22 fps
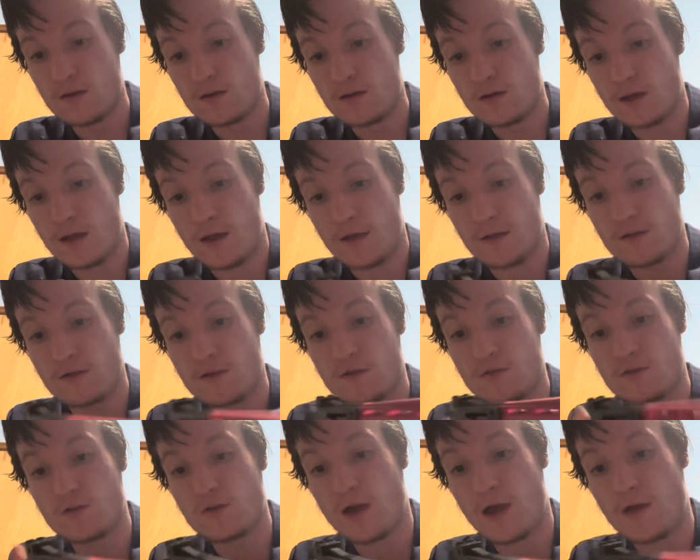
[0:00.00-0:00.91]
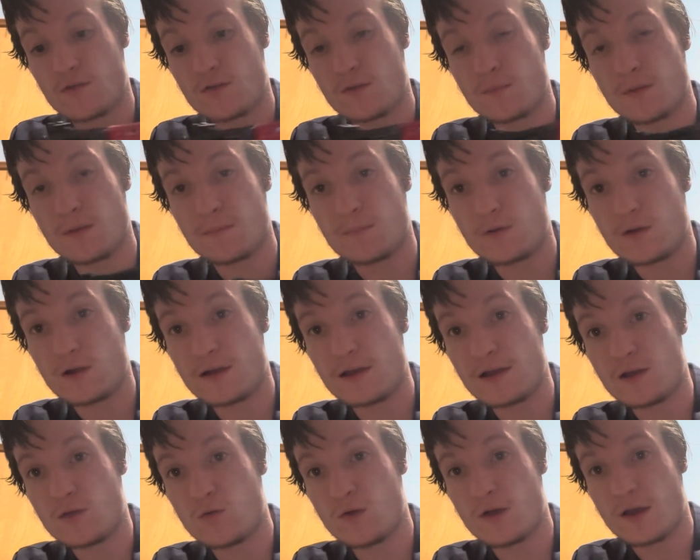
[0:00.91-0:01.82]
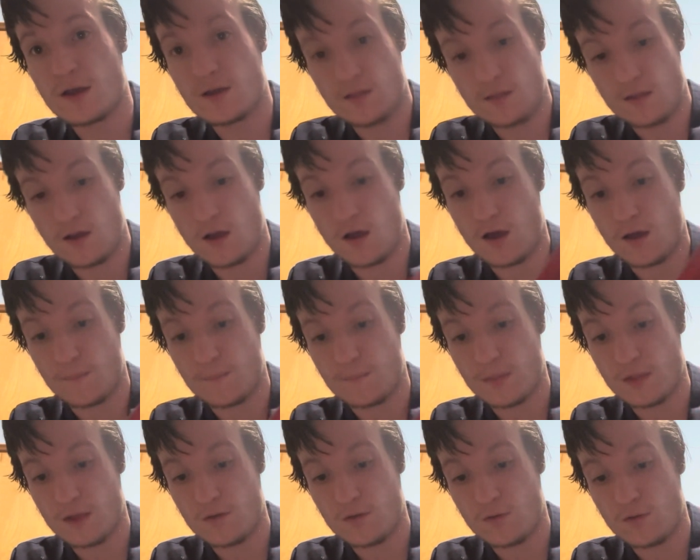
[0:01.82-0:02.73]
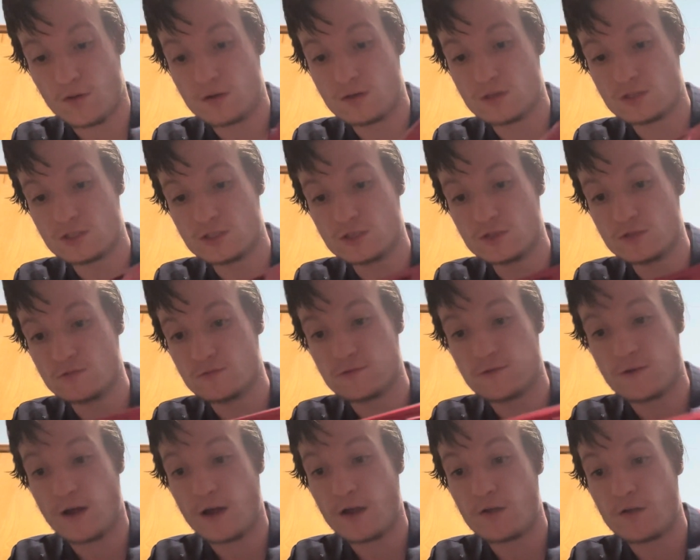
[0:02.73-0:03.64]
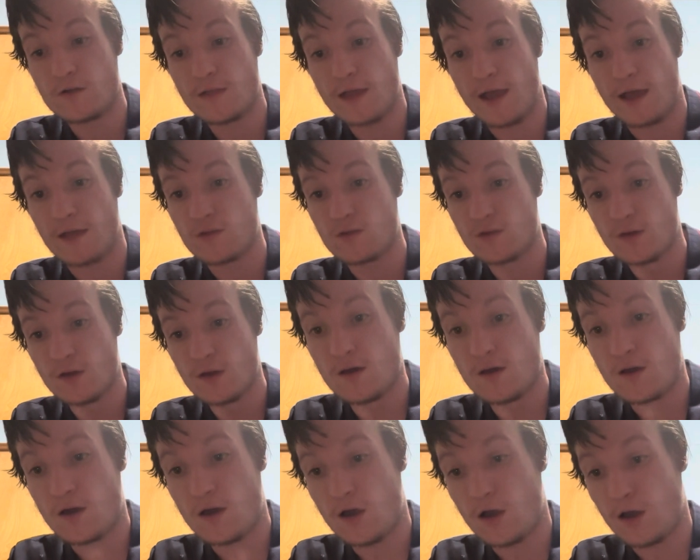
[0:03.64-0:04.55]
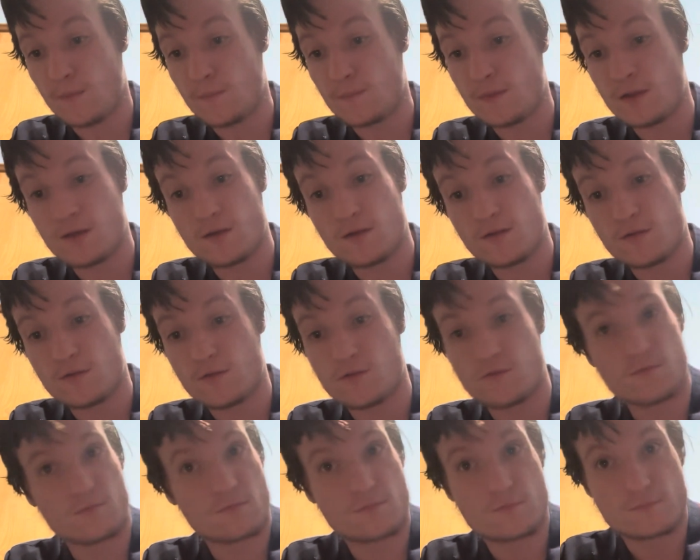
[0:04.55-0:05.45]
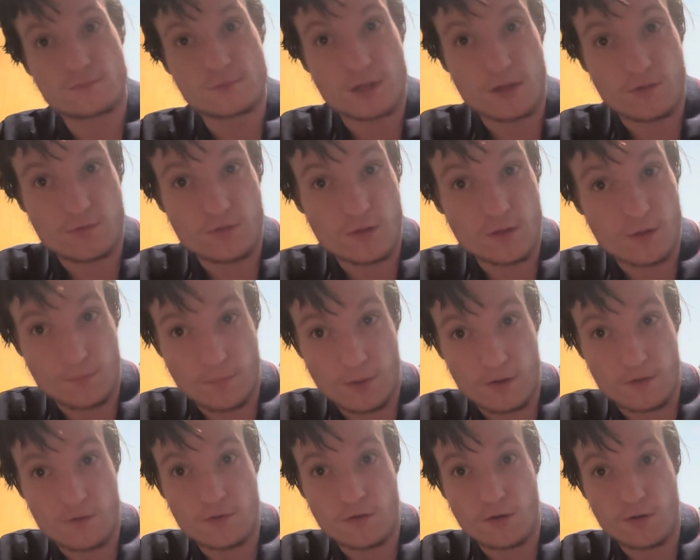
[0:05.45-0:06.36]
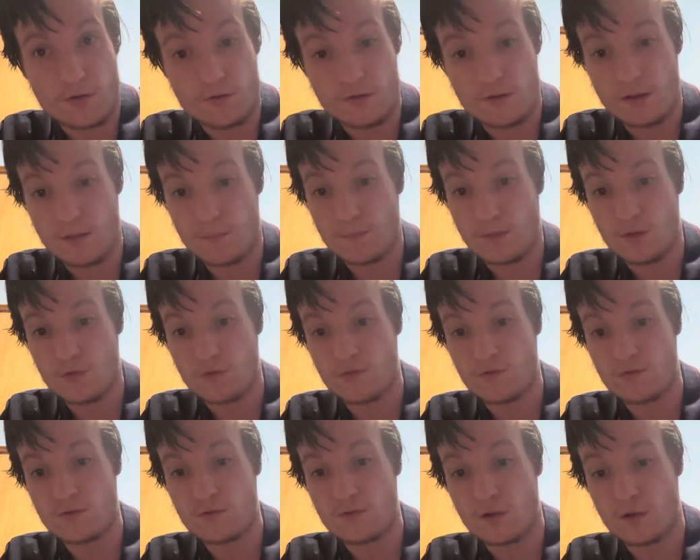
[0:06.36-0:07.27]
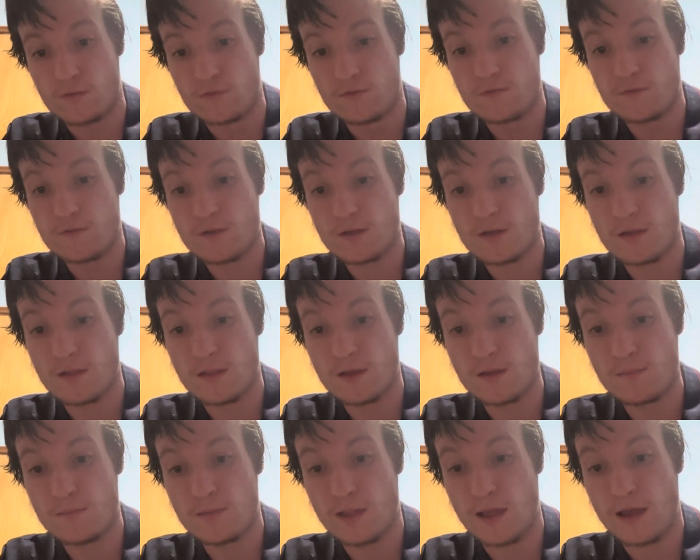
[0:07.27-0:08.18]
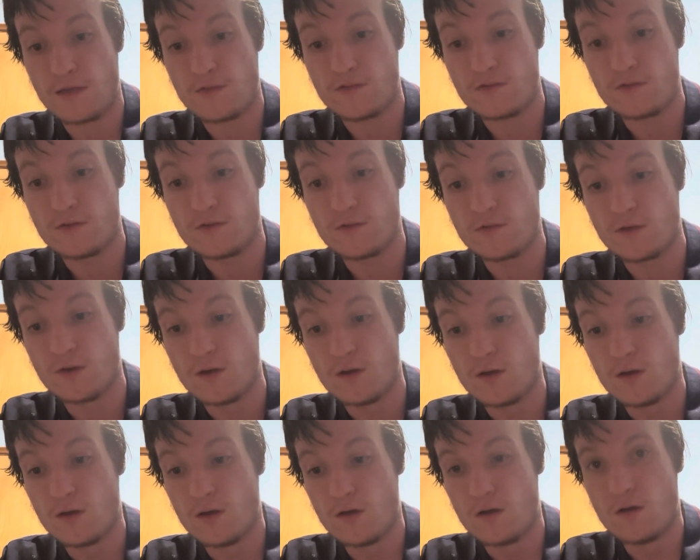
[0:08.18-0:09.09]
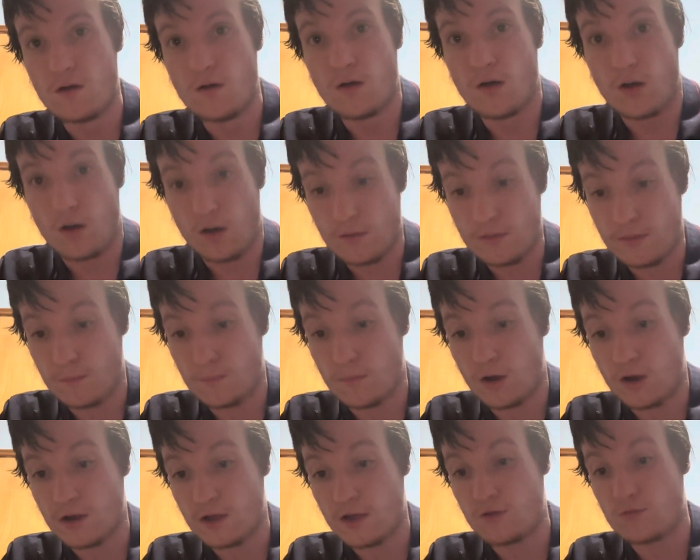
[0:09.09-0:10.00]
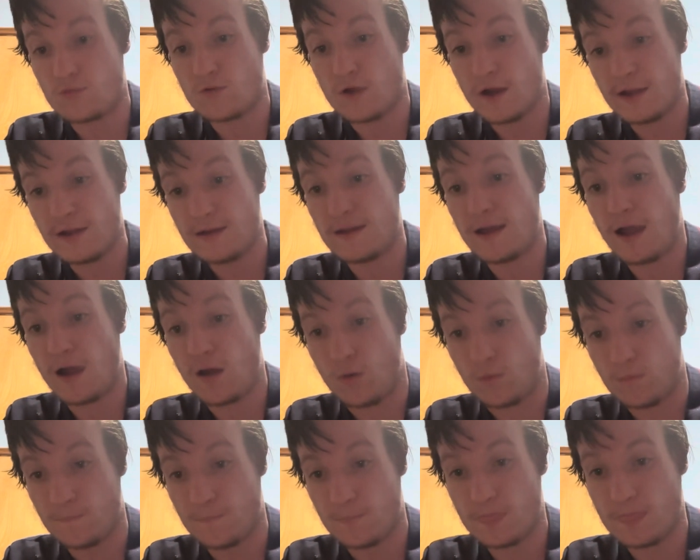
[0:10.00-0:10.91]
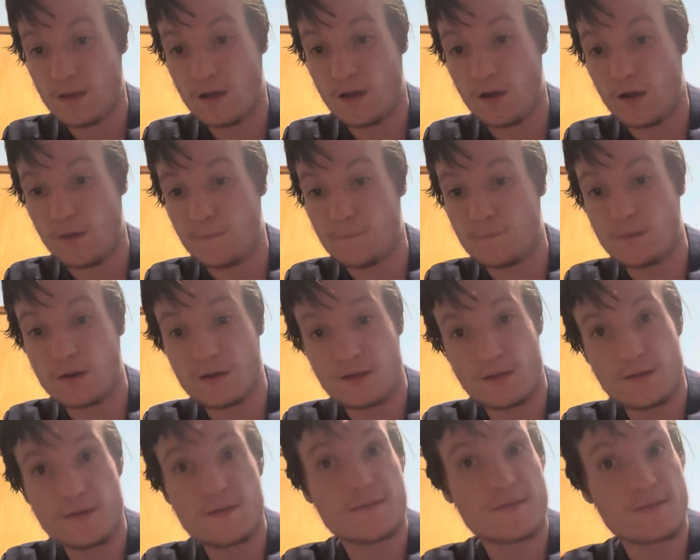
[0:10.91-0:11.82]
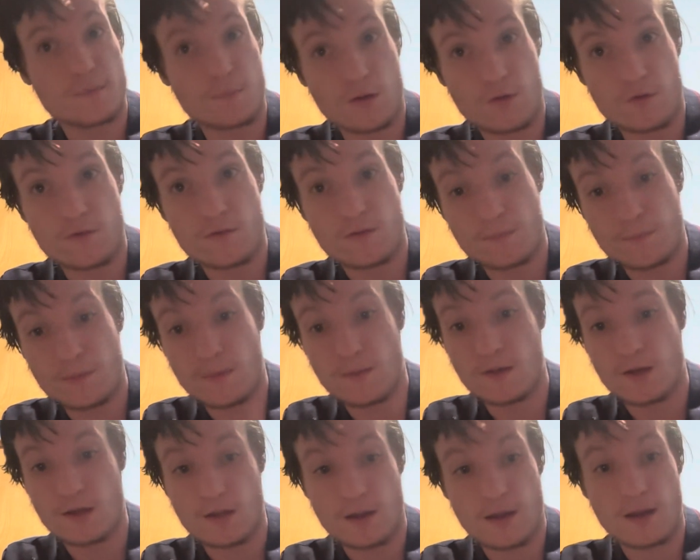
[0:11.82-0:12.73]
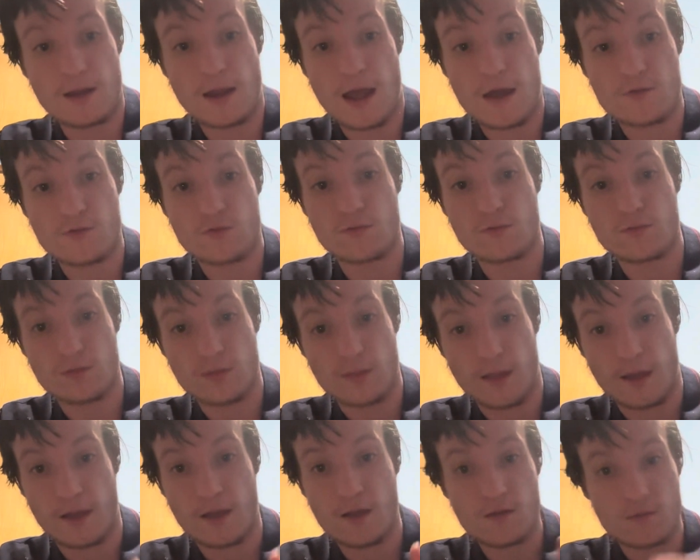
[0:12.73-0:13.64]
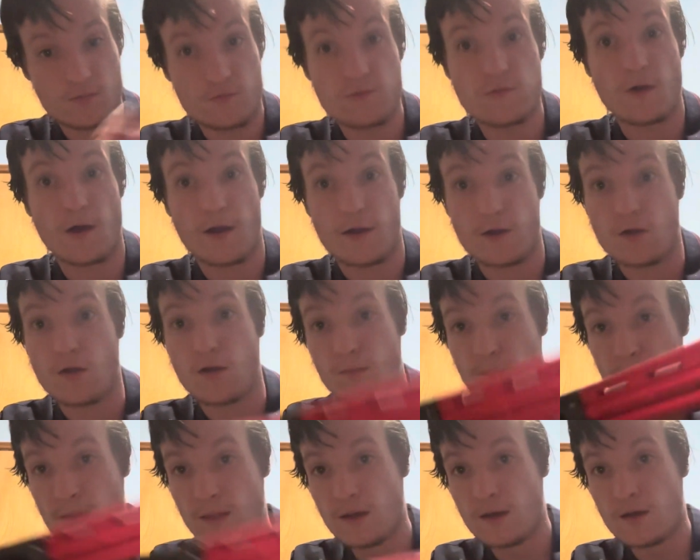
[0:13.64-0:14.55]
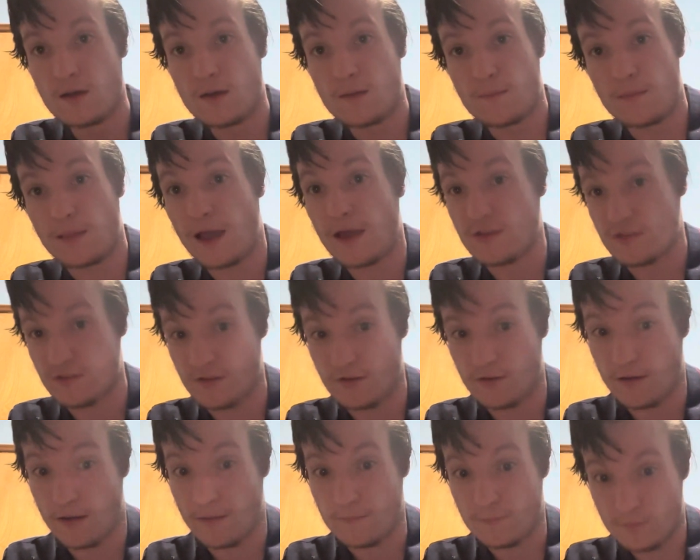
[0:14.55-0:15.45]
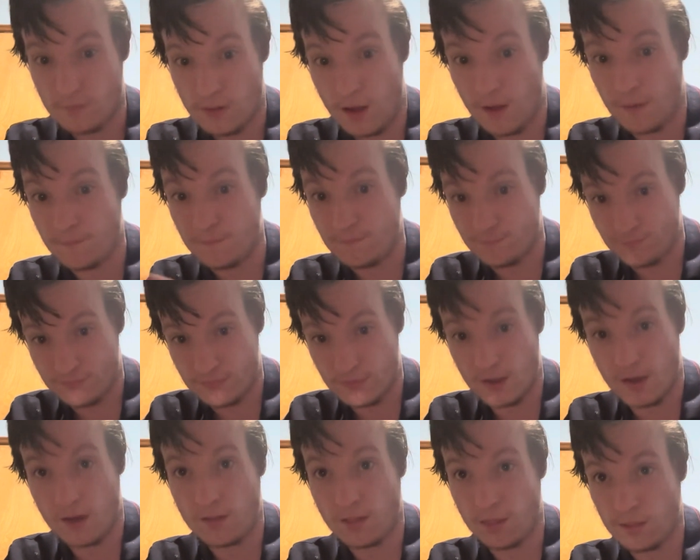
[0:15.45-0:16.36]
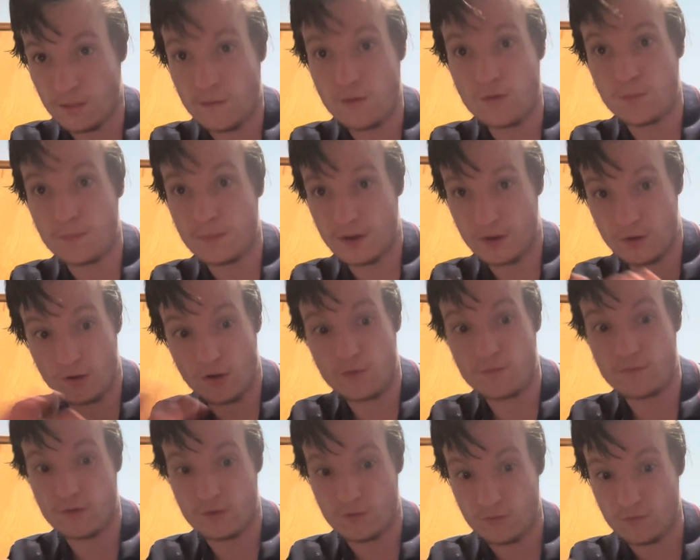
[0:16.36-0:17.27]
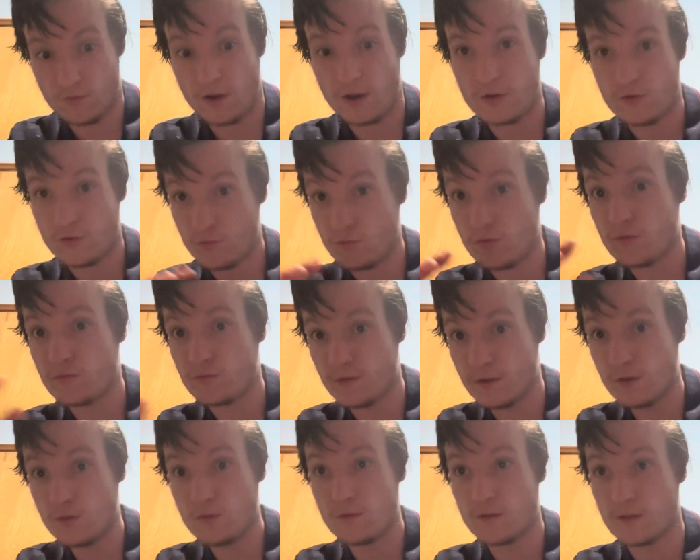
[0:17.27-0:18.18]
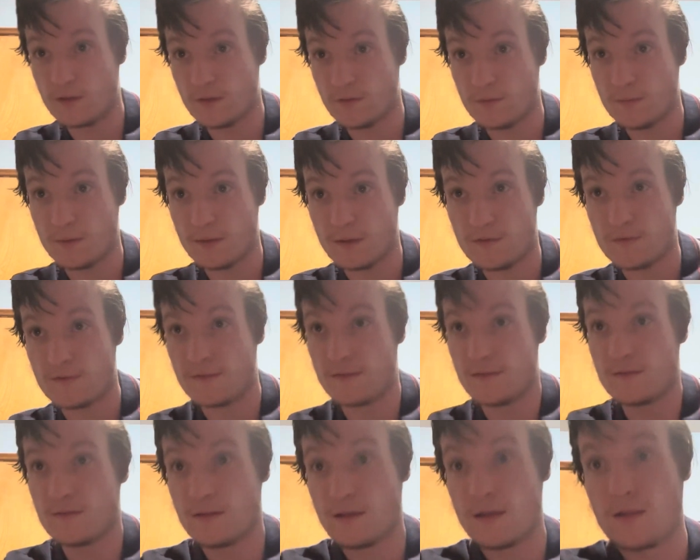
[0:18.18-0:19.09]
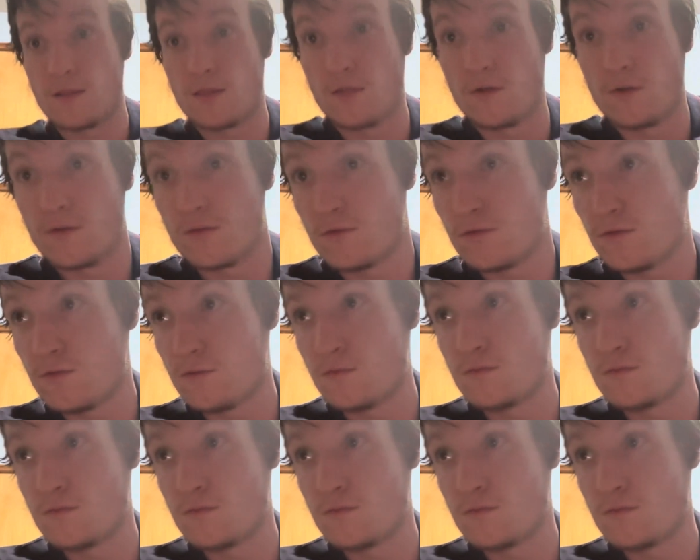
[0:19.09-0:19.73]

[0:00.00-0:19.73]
and you do have to be pretty quick in order to fire that. It is definitely much harder than most Nerf Elite blasters on the market right now, but it is supposed to mimic an actual like firearm blaster. I'm a little bit nervous trying to review this because it looks